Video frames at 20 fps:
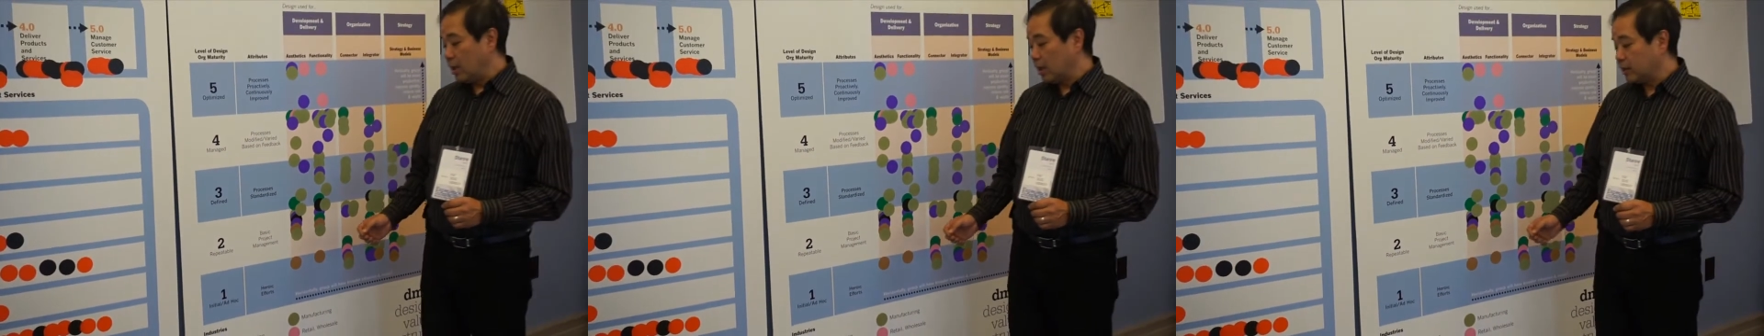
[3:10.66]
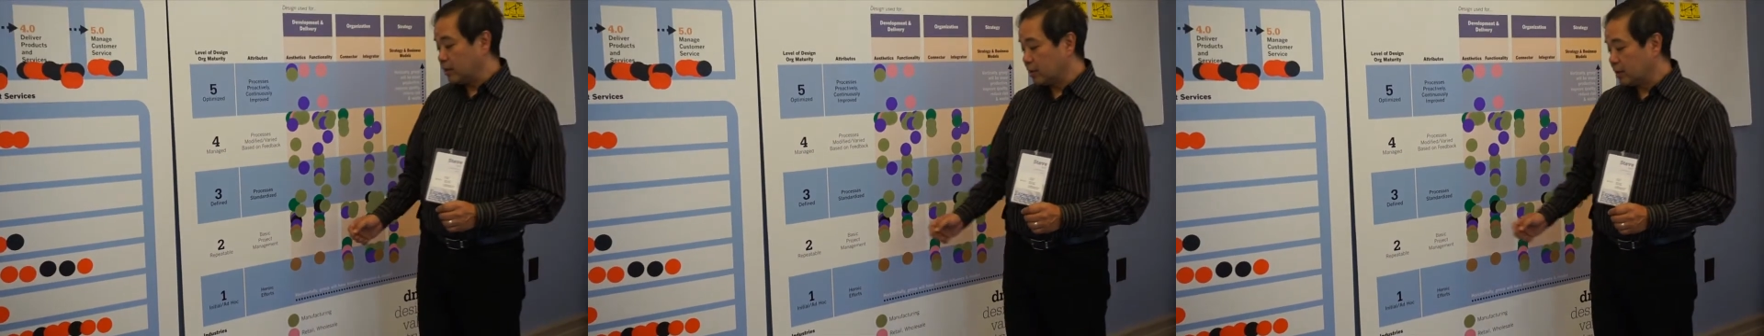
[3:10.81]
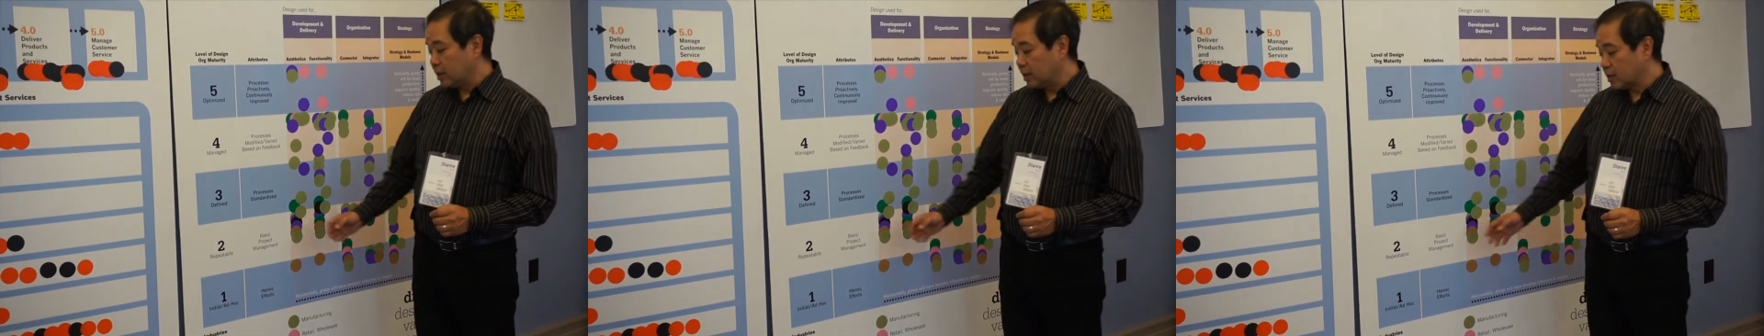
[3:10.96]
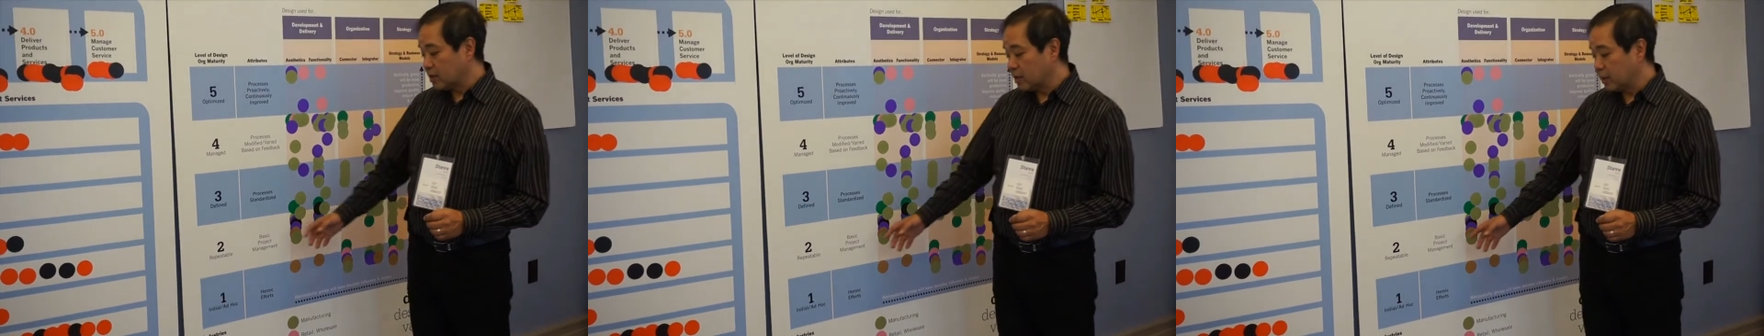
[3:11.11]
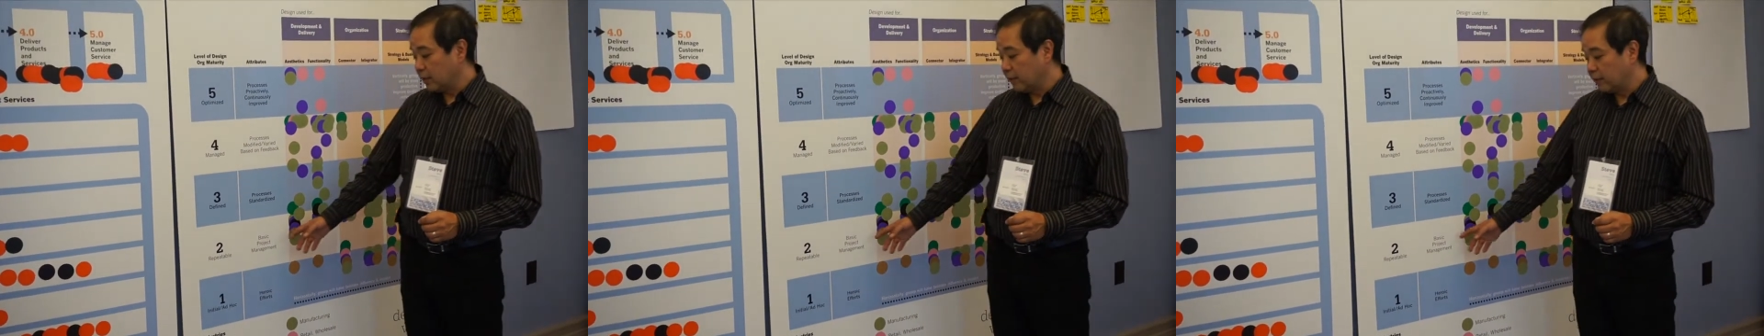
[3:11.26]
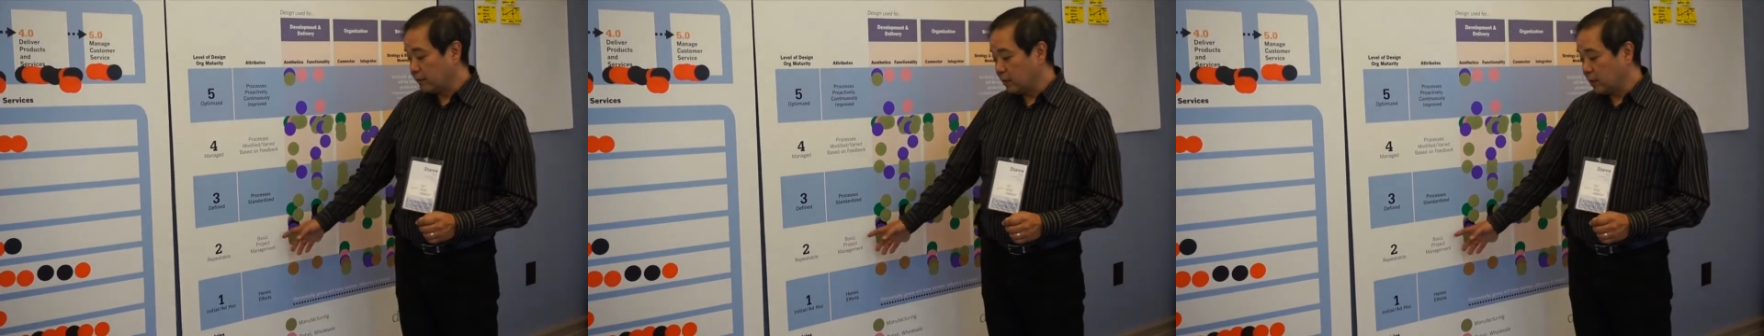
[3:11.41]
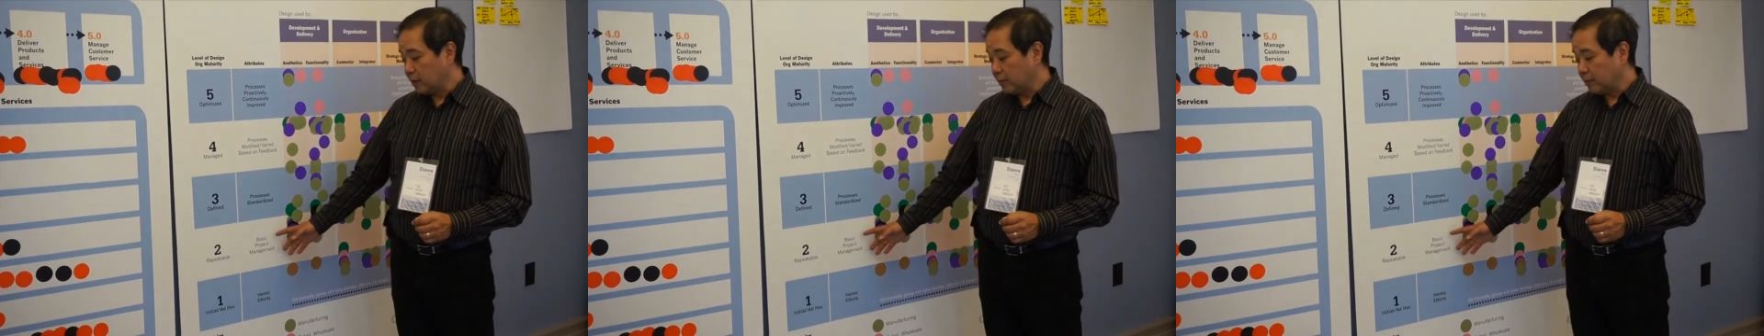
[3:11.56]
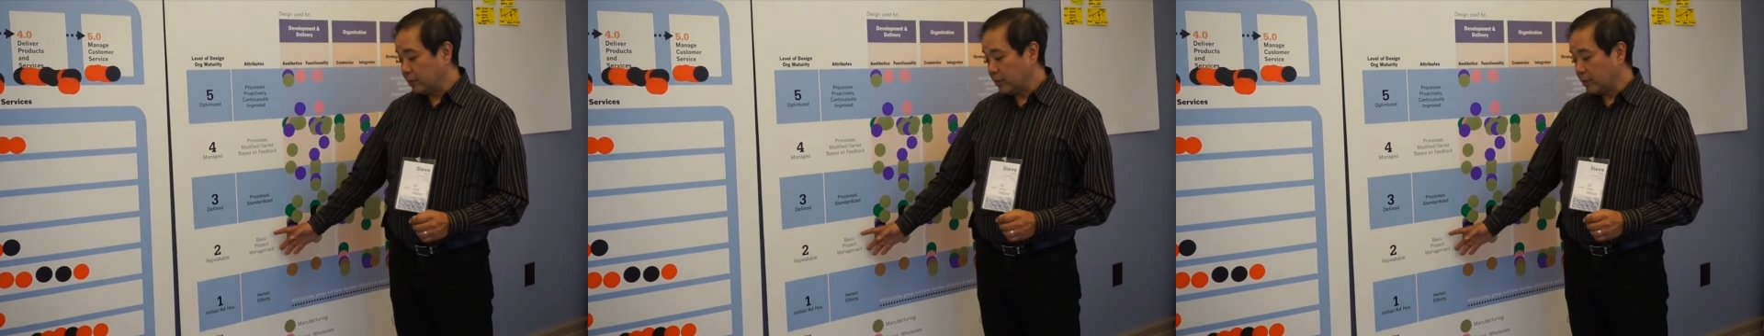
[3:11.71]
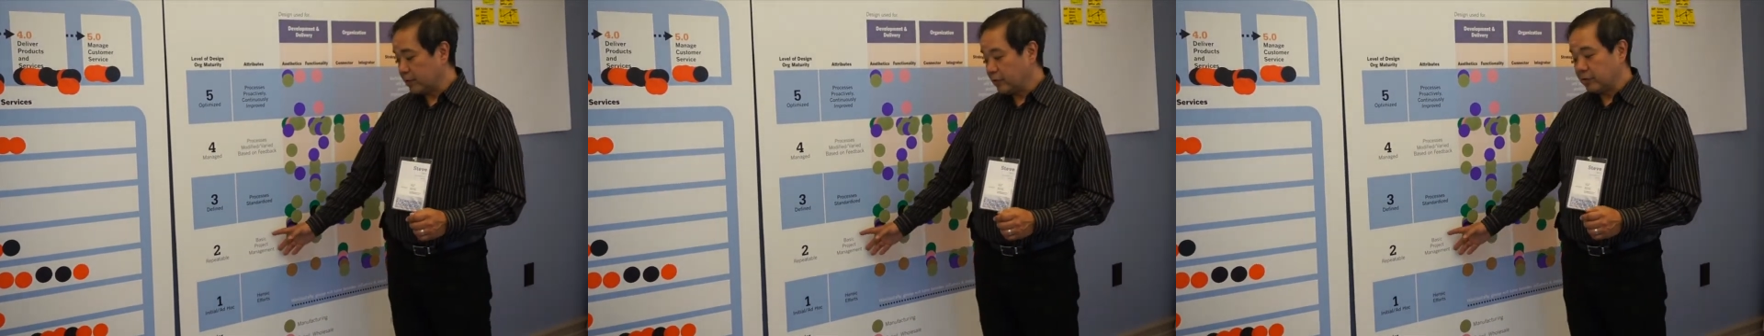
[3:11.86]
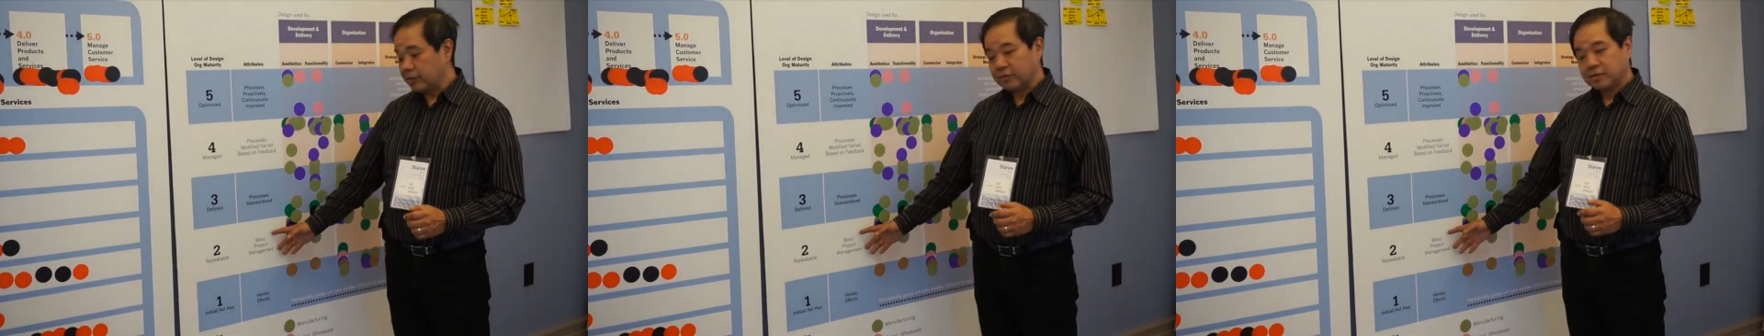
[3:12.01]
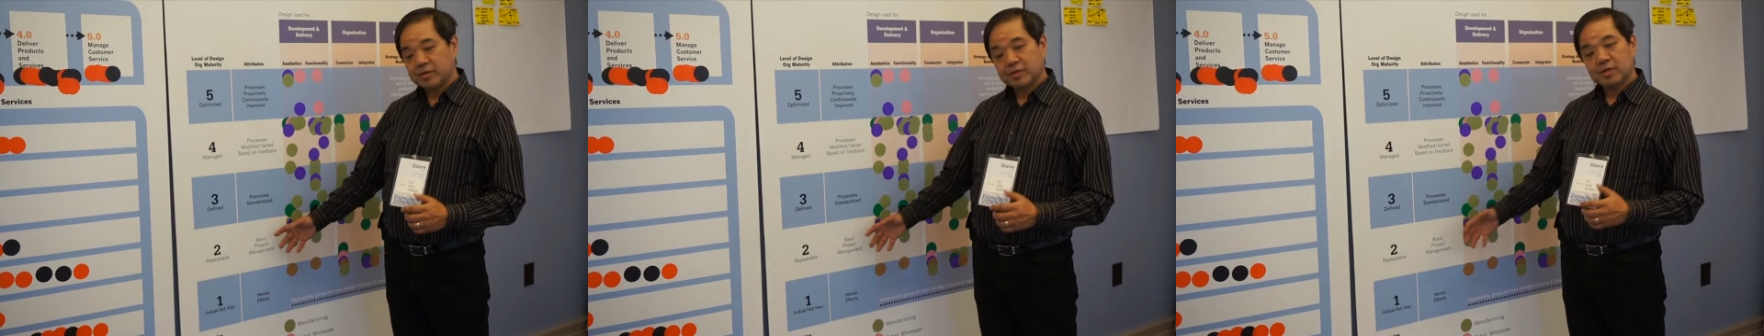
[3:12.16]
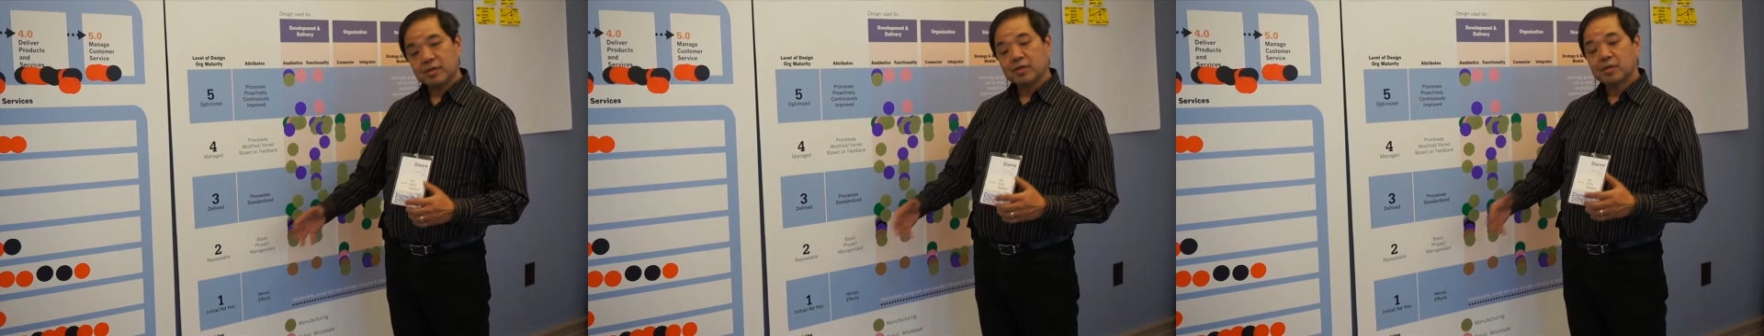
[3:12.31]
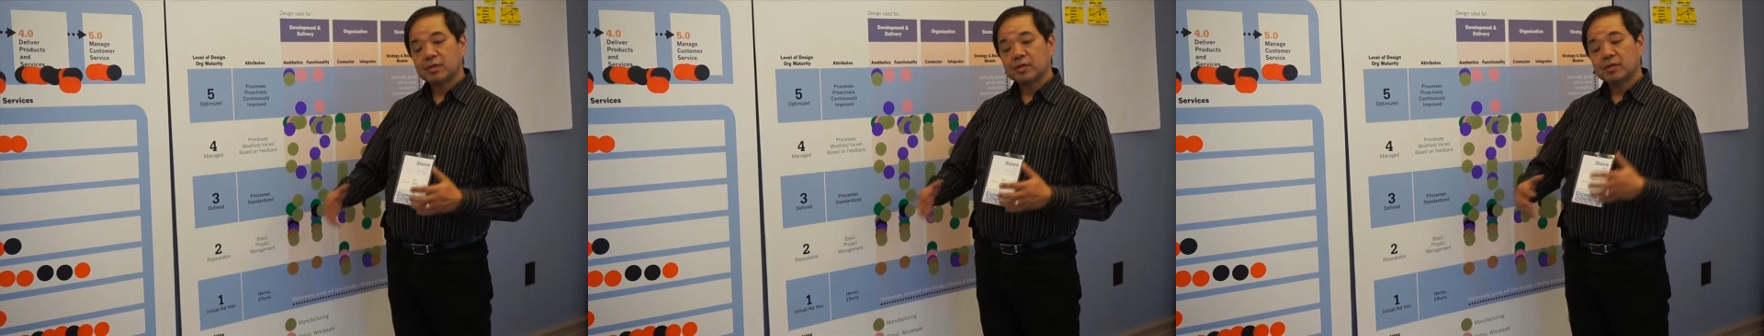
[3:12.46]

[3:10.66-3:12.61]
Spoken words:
The next level up, there's